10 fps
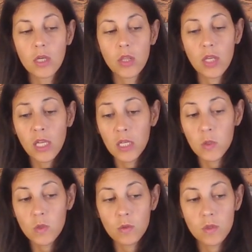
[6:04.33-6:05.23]
Thing
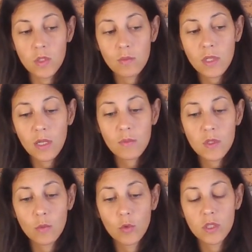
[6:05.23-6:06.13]
is, sometimes
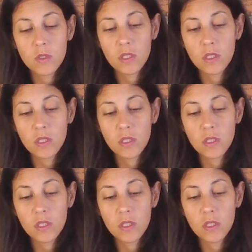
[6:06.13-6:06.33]
someone is